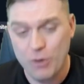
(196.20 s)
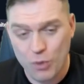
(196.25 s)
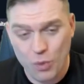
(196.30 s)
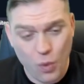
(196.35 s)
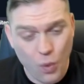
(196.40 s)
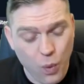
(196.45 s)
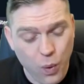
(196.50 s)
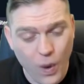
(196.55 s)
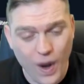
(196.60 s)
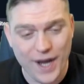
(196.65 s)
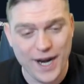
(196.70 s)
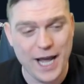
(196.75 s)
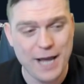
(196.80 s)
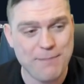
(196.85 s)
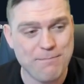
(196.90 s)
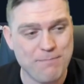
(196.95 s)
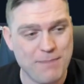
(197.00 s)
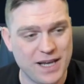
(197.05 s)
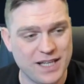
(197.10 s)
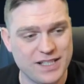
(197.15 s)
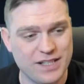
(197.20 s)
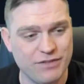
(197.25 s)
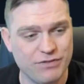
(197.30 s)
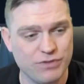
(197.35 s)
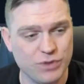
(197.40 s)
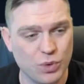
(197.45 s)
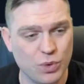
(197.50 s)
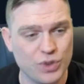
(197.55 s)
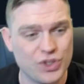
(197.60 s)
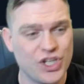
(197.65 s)
quite a massive
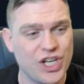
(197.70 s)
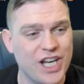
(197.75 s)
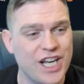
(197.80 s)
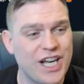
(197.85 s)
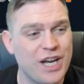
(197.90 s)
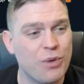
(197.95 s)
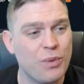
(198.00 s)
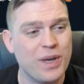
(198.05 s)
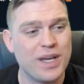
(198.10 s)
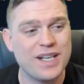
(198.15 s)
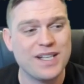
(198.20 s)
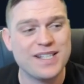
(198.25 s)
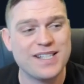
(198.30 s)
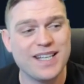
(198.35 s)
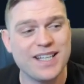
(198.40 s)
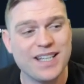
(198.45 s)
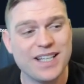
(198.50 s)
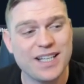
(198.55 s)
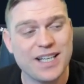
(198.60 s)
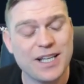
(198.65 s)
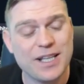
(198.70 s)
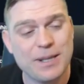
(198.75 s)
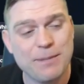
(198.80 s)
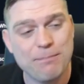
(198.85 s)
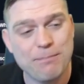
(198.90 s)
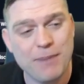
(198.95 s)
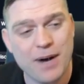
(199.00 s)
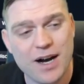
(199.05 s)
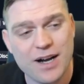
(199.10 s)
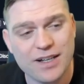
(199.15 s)
launch we can see that the
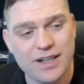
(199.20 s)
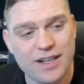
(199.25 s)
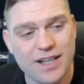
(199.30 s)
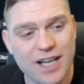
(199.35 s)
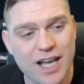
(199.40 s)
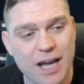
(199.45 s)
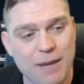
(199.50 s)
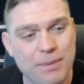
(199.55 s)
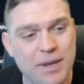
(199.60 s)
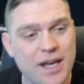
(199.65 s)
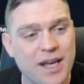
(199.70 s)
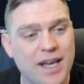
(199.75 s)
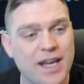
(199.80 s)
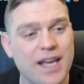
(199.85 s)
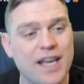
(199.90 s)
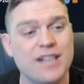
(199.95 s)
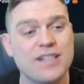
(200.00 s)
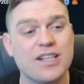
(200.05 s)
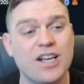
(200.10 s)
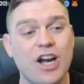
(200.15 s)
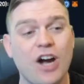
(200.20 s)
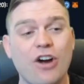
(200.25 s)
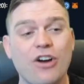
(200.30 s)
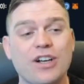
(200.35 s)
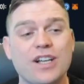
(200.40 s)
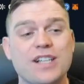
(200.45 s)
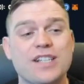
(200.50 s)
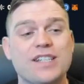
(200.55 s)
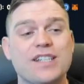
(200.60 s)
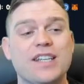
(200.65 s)
market cap is
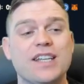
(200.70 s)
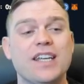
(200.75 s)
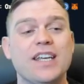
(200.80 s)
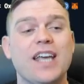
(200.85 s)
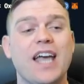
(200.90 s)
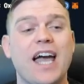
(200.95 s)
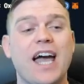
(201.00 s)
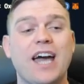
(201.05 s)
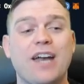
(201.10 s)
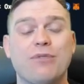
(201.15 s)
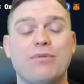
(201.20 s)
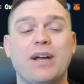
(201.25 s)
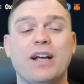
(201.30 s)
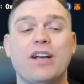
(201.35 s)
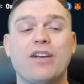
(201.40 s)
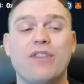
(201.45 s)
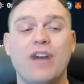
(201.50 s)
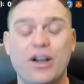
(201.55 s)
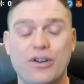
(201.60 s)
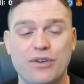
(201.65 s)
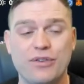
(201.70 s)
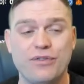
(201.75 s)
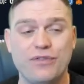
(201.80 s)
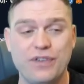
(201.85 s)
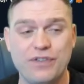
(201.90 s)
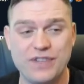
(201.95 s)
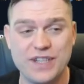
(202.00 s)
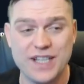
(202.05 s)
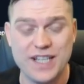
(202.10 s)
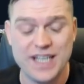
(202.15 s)
currently sitting at a rank of
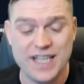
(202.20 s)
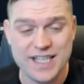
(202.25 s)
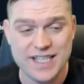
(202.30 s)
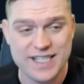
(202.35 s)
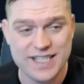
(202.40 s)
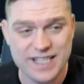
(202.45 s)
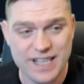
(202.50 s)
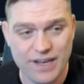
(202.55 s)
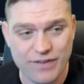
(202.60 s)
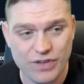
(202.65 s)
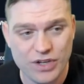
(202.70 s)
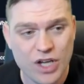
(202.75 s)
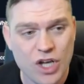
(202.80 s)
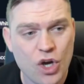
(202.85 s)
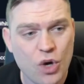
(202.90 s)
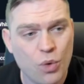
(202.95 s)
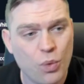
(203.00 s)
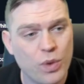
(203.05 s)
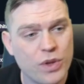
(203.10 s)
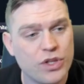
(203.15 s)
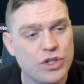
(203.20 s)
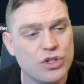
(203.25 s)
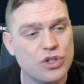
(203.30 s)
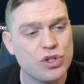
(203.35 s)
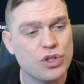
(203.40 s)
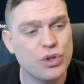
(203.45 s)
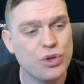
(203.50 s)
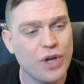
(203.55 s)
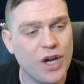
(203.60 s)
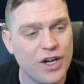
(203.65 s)
157 with
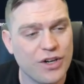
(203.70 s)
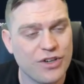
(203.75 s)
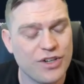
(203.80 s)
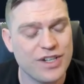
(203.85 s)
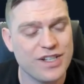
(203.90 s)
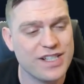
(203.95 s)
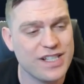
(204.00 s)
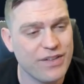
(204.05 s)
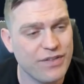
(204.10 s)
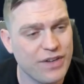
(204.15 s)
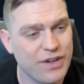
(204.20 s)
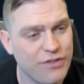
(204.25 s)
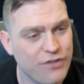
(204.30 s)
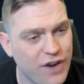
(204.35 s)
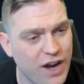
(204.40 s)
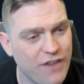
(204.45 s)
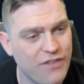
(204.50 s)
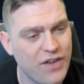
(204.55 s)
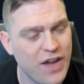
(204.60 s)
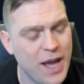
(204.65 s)
275